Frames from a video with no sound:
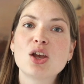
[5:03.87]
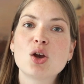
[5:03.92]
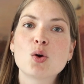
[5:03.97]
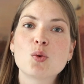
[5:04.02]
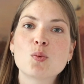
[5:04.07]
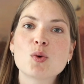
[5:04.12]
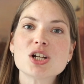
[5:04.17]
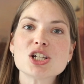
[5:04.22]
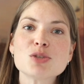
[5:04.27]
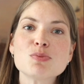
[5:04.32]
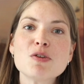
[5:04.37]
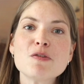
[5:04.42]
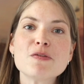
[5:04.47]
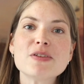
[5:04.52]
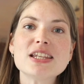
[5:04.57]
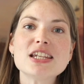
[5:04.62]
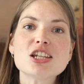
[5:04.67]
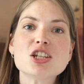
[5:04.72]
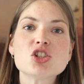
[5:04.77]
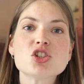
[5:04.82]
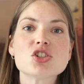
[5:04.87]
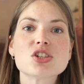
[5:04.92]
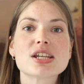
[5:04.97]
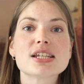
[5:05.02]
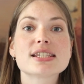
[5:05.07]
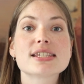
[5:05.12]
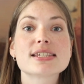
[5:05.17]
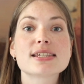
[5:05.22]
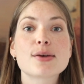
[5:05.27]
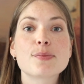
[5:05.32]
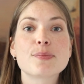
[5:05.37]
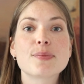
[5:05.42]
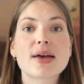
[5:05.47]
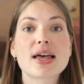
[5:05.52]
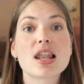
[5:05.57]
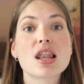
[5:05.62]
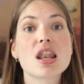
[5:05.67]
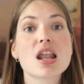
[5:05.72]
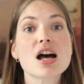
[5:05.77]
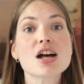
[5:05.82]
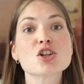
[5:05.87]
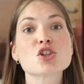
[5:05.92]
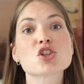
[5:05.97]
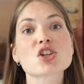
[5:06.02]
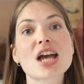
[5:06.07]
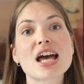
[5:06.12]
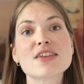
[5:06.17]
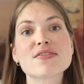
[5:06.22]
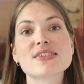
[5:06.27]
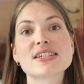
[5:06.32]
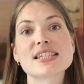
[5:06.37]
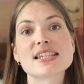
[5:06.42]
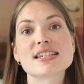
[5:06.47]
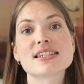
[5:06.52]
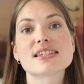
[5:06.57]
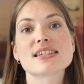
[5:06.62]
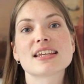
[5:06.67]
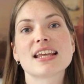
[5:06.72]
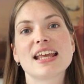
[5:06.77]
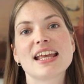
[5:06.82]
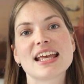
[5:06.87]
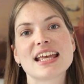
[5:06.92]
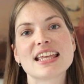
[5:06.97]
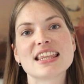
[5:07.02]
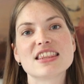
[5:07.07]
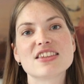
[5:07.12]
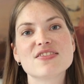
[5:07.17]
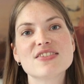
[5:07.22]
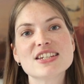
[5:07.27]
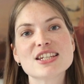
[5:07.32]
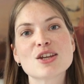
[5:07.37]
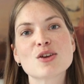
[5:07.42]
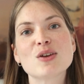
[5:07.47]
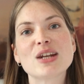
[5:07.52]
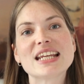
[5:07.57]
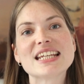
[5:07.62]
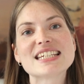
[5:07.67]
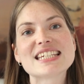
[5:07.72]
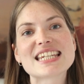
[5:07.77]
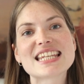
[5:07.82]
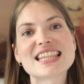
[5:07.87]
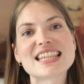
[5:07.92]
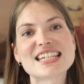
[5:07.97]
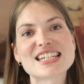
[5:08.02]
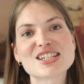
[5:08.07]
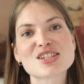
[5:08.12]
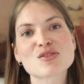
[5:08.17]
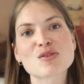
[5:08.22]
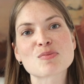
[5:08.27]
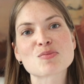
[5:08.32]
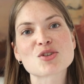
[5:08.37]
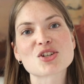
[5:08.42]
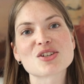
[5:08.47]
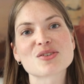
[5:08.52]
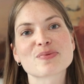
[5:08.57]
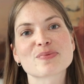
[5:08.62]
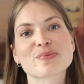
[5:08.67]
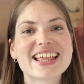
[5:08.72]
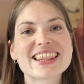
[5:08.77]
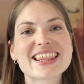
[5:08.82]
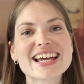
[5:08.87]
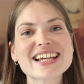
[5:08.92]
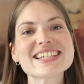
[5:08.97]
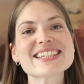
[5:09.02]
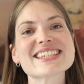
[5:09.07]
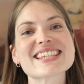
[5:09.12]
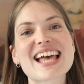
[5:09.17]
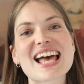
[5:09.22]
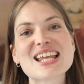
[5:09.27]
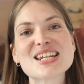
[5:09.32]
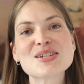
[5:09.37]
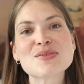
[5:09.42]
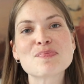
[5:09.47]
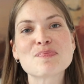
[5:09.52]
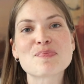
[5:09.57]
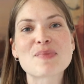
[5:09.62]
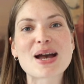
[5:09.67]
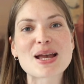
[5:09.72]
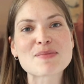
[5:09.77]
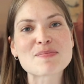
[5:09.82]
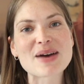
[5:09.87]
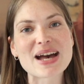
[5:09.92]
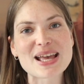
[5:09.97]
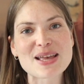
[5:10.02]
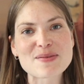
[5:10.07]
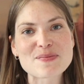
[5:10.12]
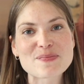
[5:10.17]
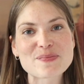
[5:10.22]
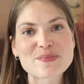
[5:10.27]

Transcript: watch me finish some large canvases in the video linked in the description. Thanks and bye bye.